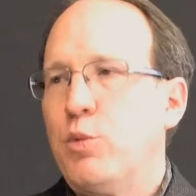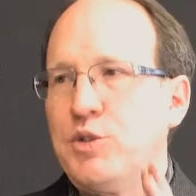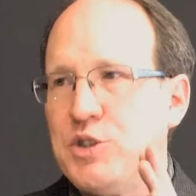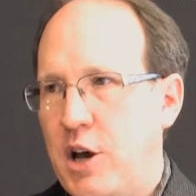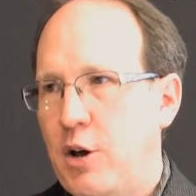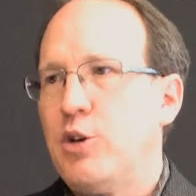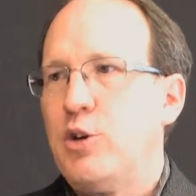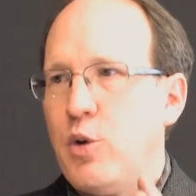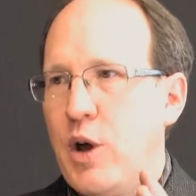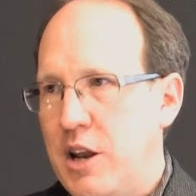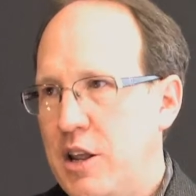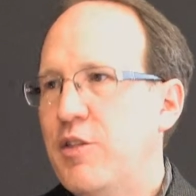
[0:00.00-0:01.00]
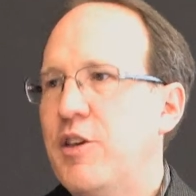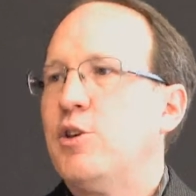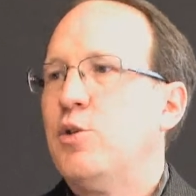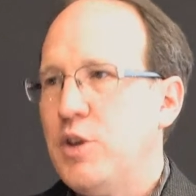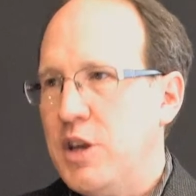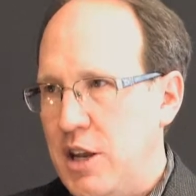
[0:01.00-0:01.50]
will tell you anything
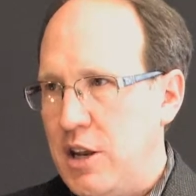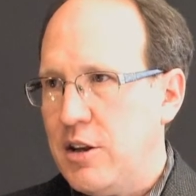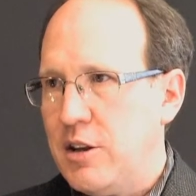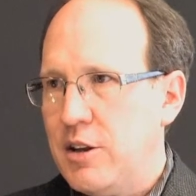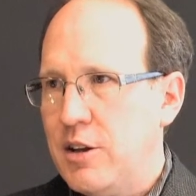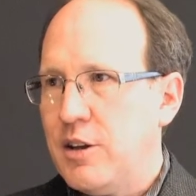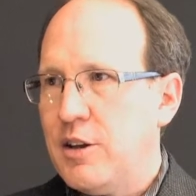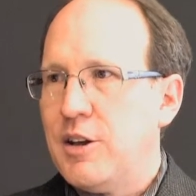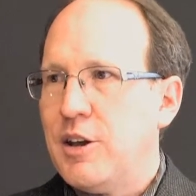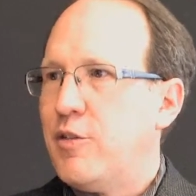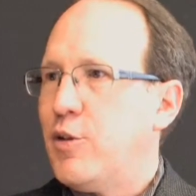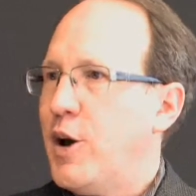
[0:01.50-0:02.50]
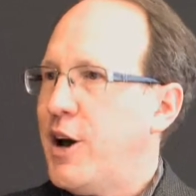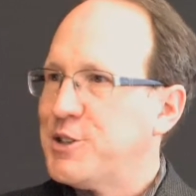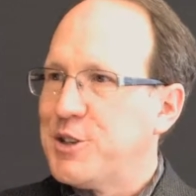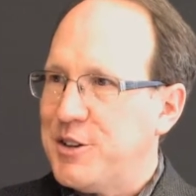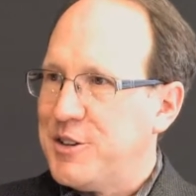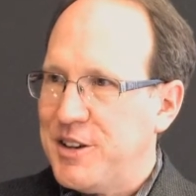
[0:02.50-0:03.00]
you need if you ask
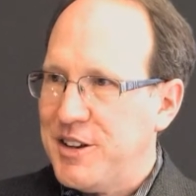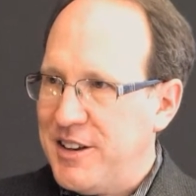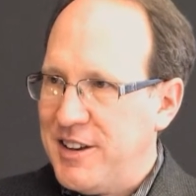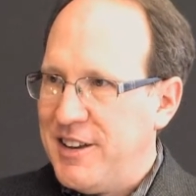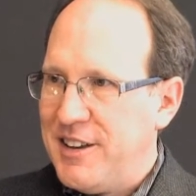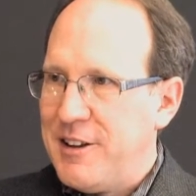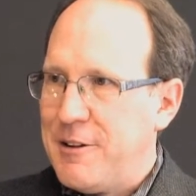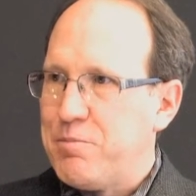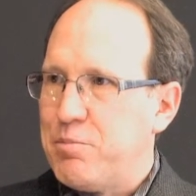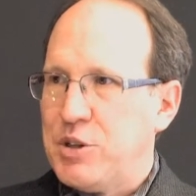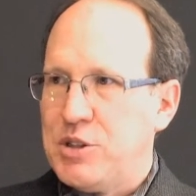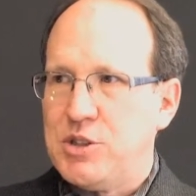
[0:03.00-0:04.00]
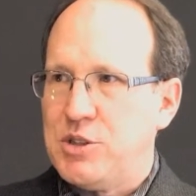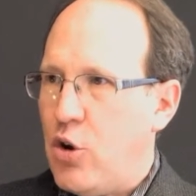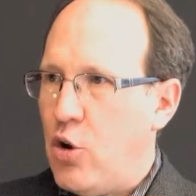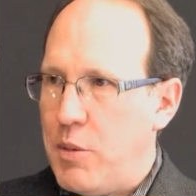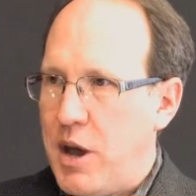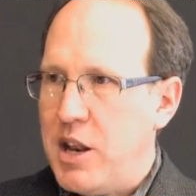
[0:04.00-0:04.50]
it. But
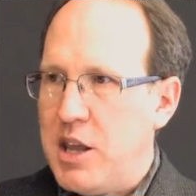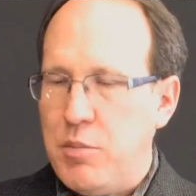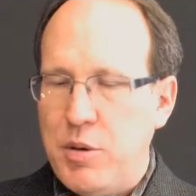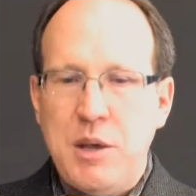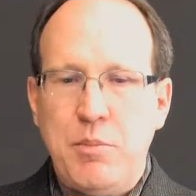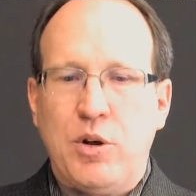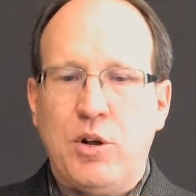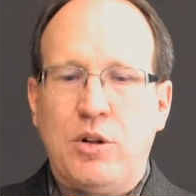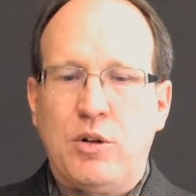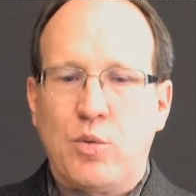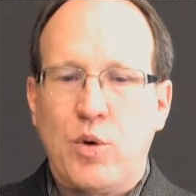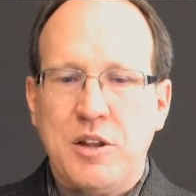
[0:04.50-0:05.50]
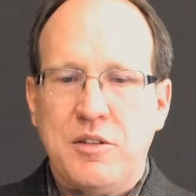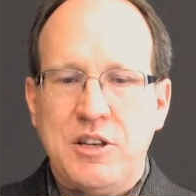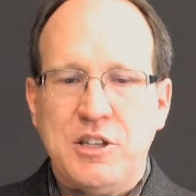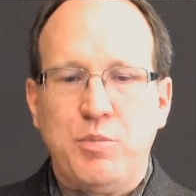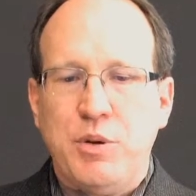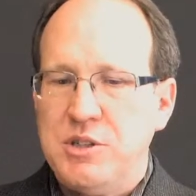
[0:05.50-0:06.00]
so many people write
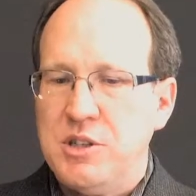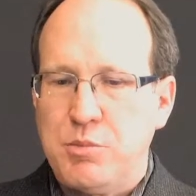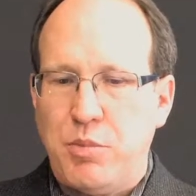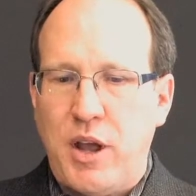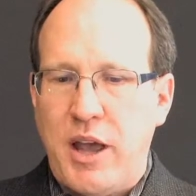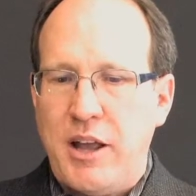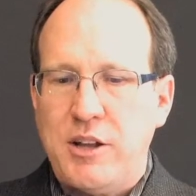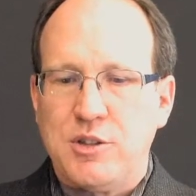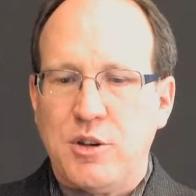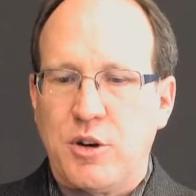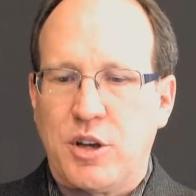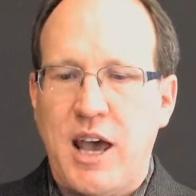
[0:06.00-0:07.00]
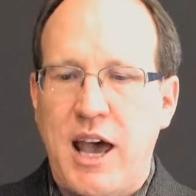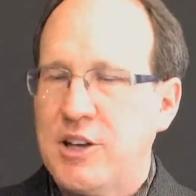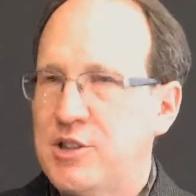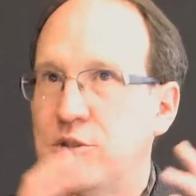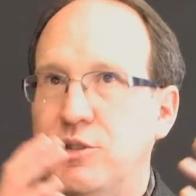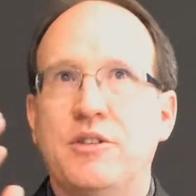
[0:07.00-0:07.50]
these business plans that are
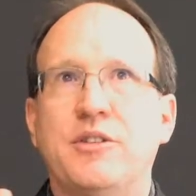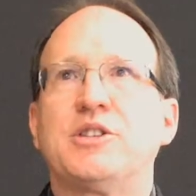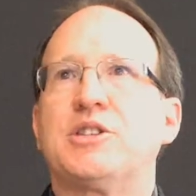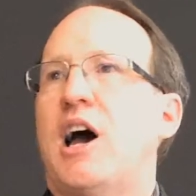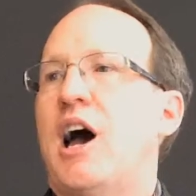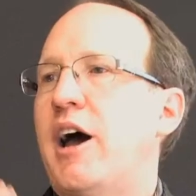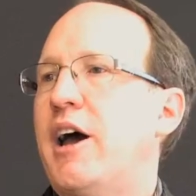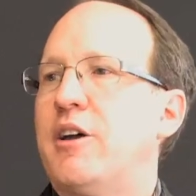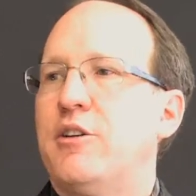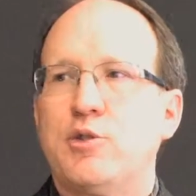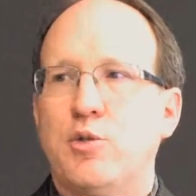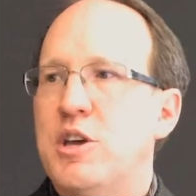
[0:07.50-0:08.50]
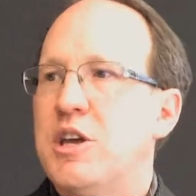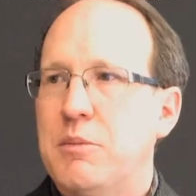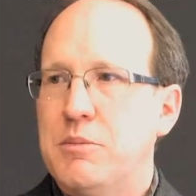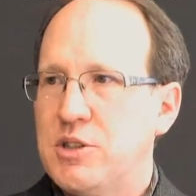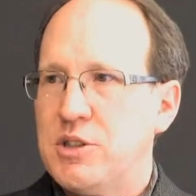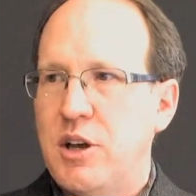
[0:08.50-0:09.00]
castles in the sky and
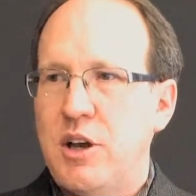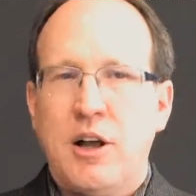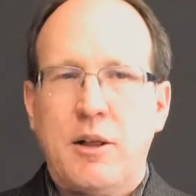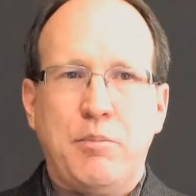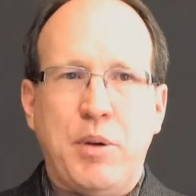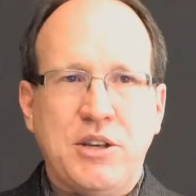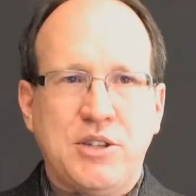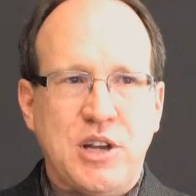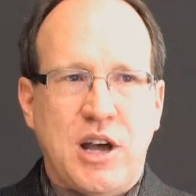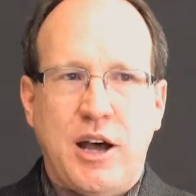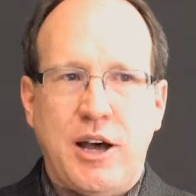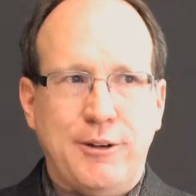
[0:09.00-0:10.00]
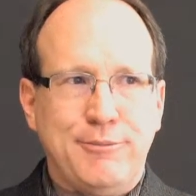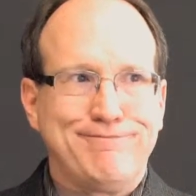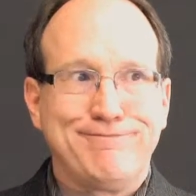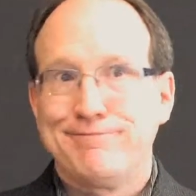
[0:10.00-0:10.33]
dreams based on,